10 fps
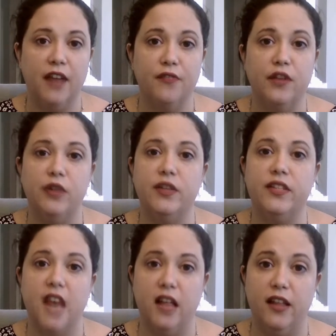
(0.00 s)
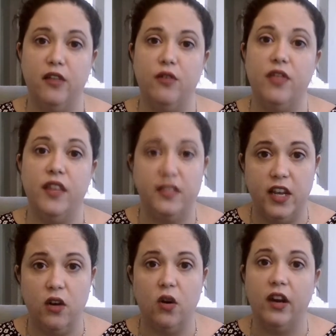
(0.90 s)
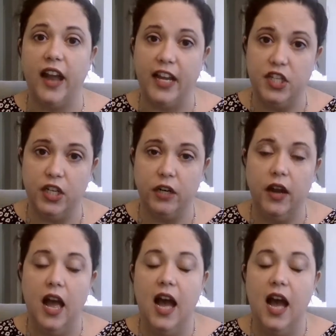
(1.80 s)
for you to sell either this year or next year,